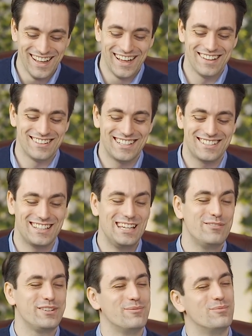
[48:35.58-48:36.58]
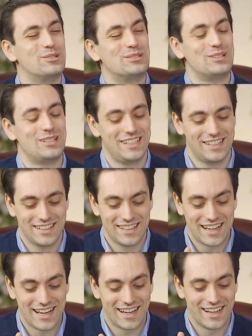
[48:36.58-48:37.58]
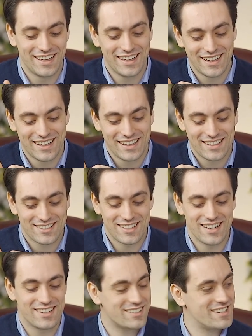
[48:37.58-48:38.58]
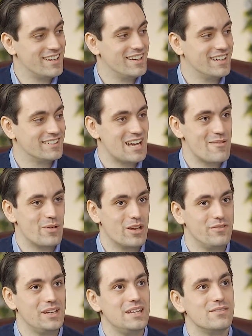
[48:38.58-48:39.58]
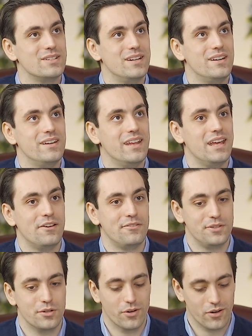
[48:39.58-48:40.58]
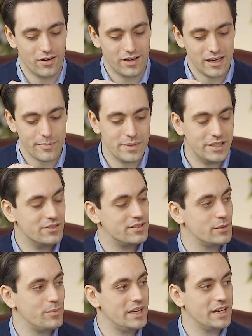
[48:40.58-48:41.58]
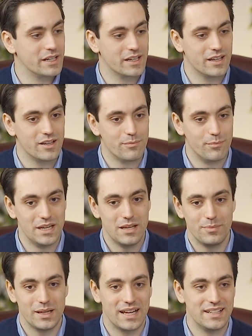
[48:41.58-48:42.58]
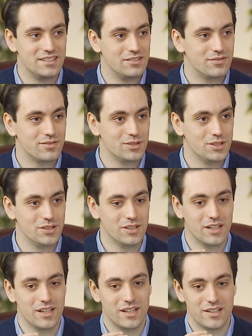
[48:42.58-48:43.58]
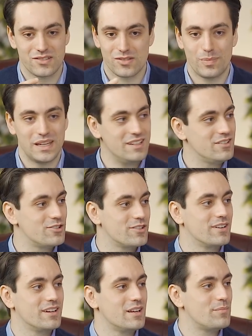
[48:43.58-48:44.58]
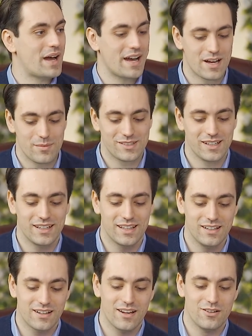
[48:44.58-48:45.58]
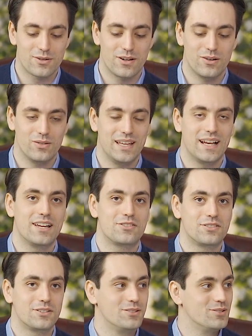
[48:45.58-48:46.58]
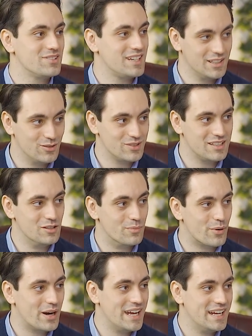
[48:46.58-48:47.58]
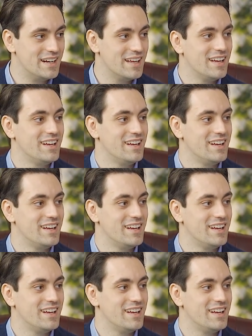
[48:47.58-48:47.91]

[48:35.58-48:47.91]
And there's even more sinister example of, even if you're immune to being manipulated through speech, perhaps it could control the electrical signals in your brain